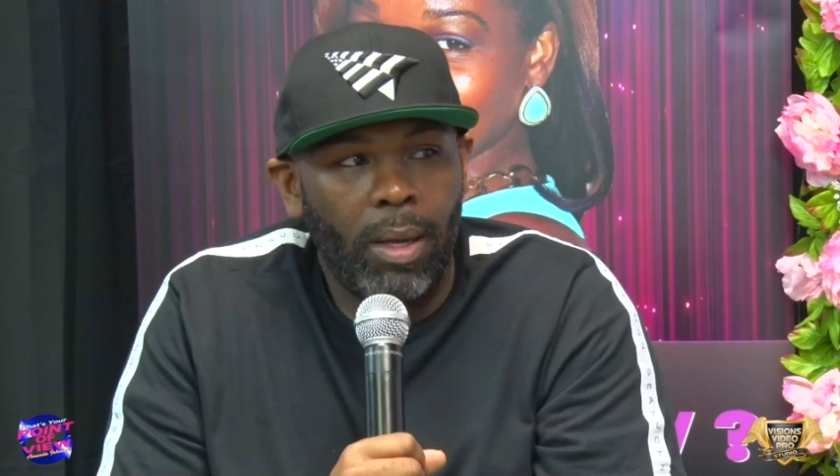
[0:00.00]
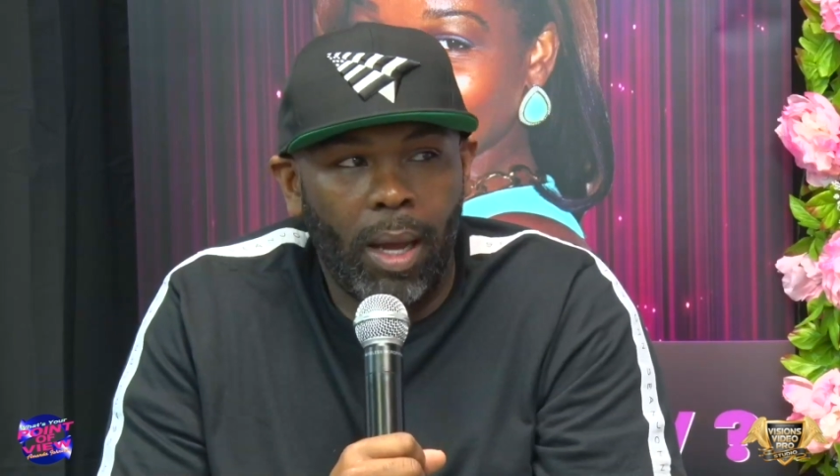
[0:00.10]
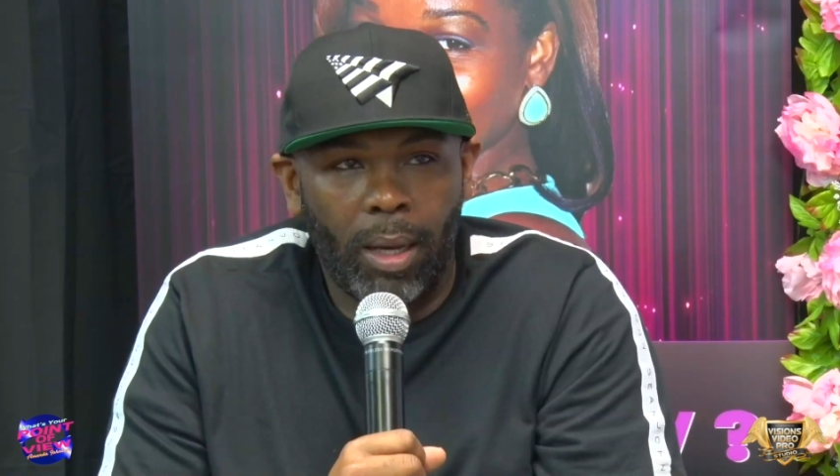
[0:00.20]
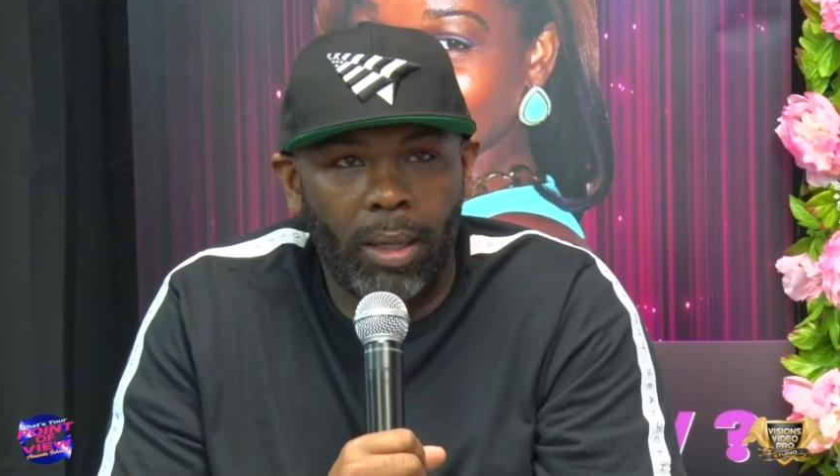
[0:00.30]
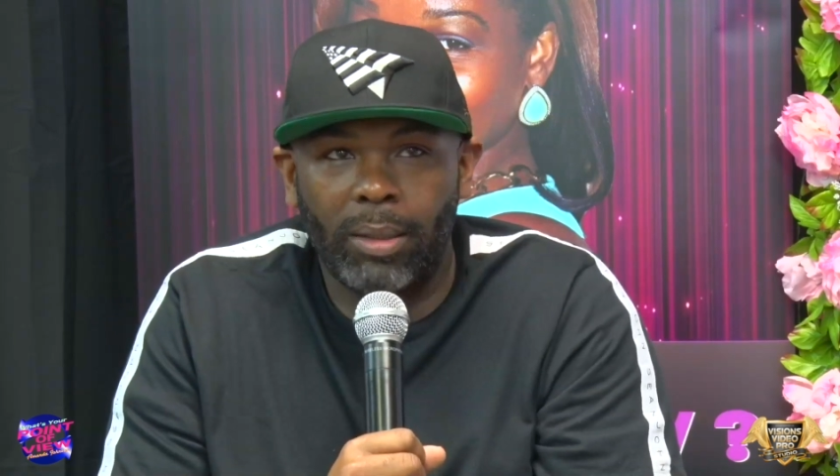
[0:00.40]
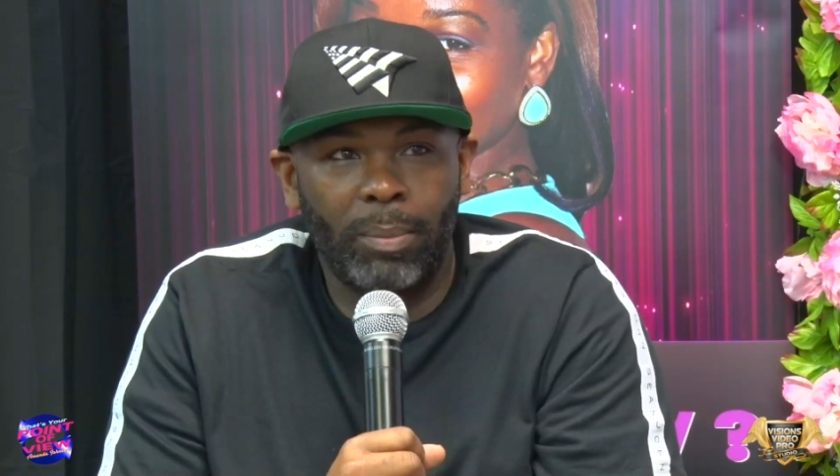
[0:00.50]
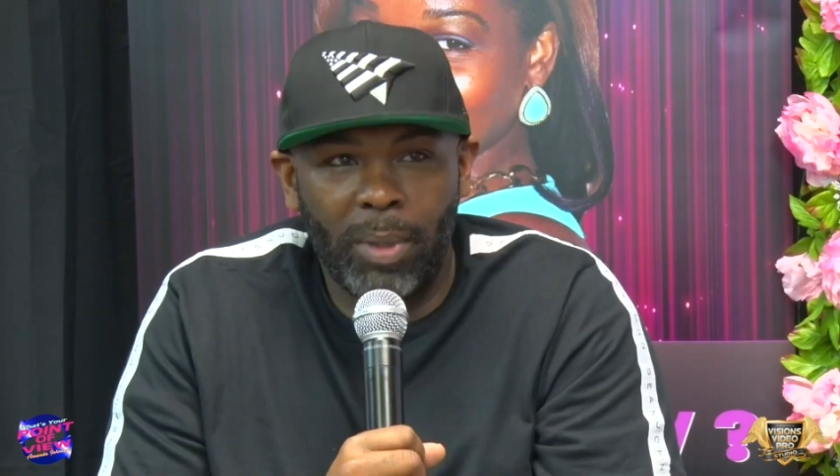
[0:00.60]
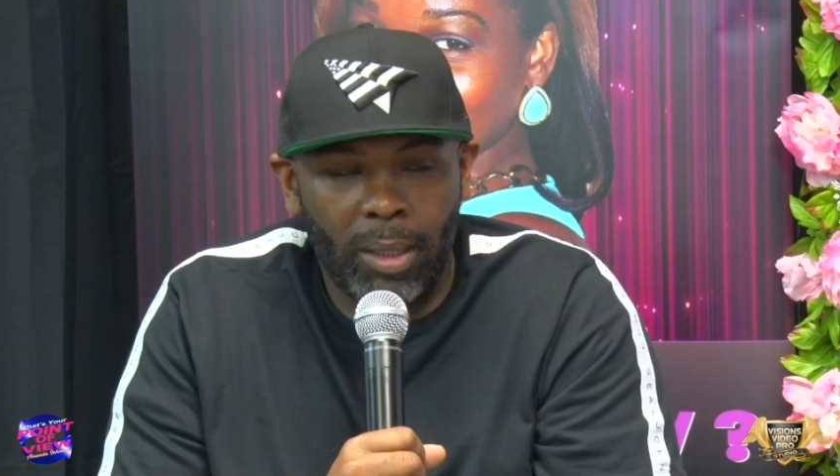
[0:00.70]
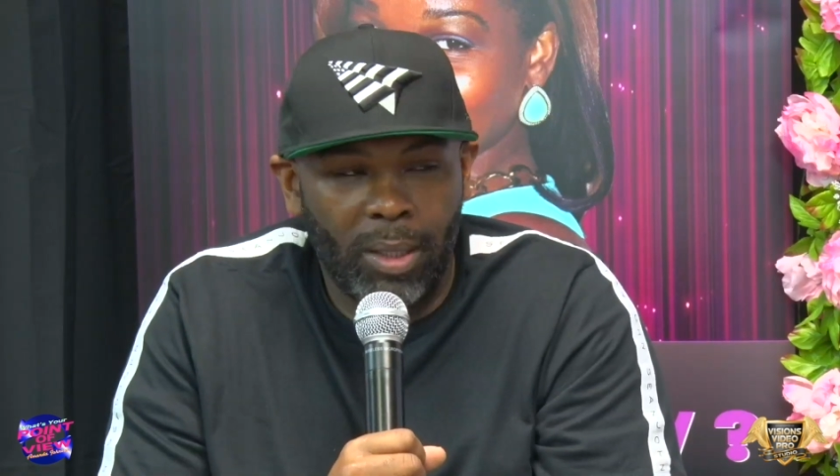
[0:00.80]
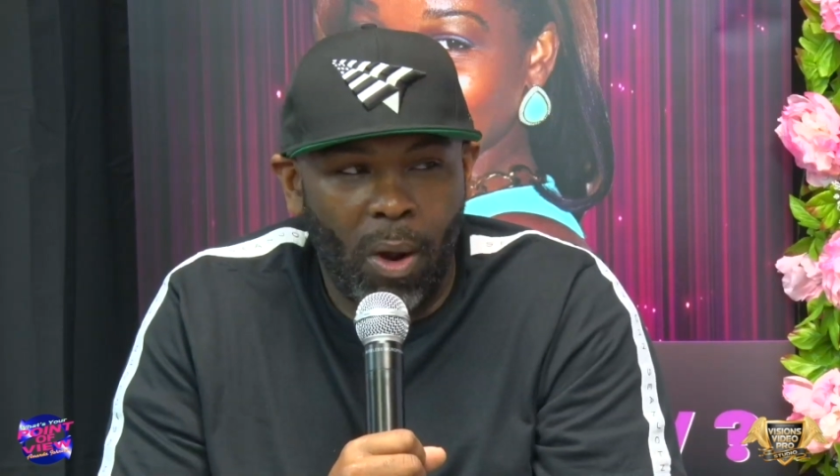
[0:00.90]
It'd
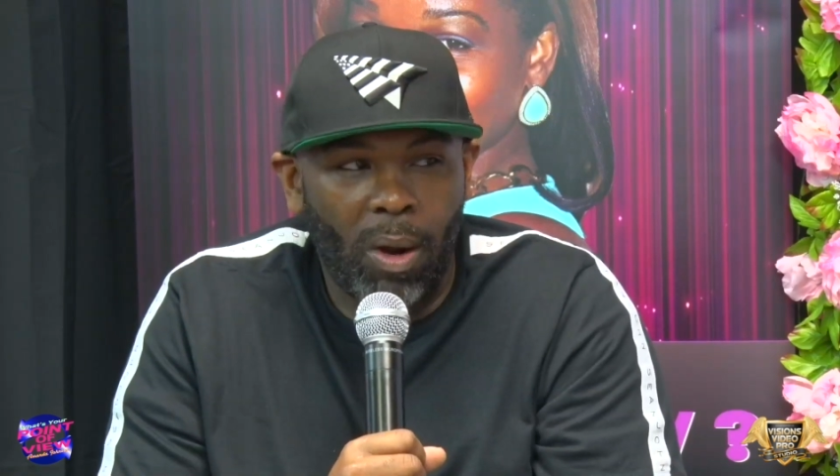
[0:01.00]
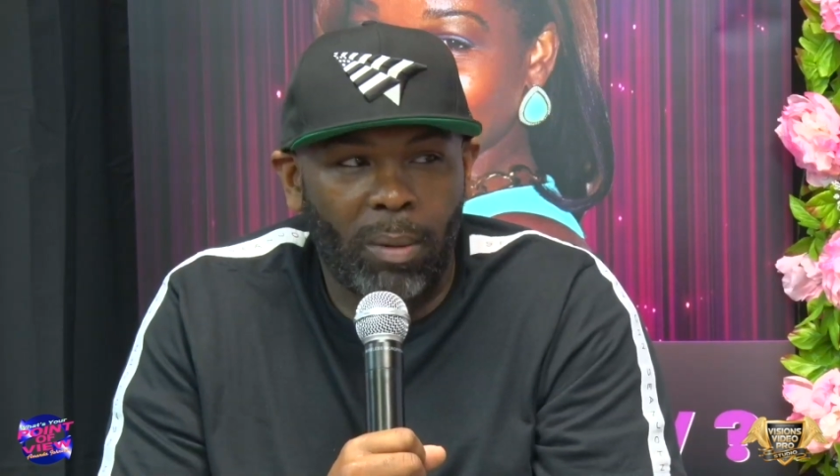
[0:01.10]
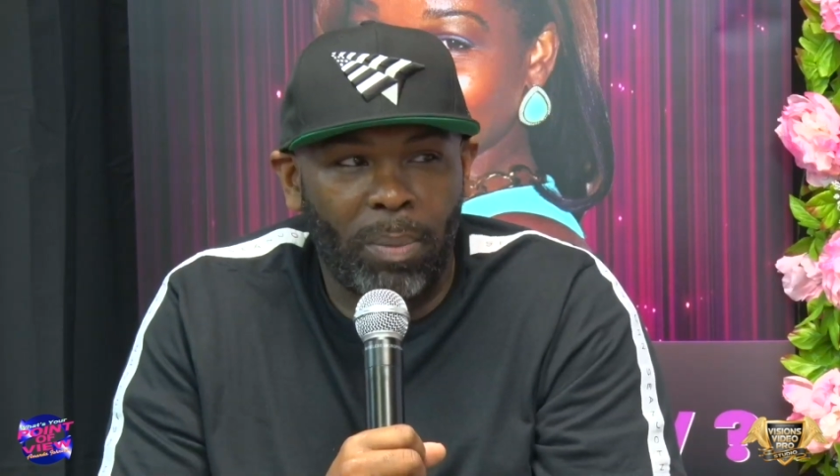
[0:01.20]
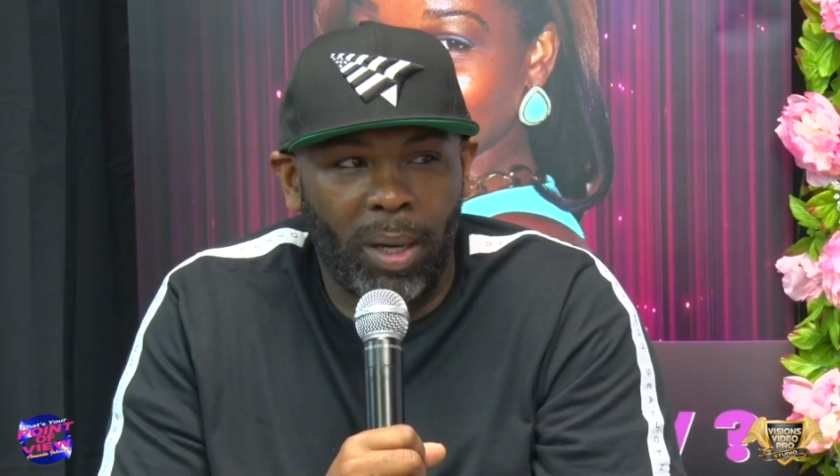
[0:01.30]
be a dark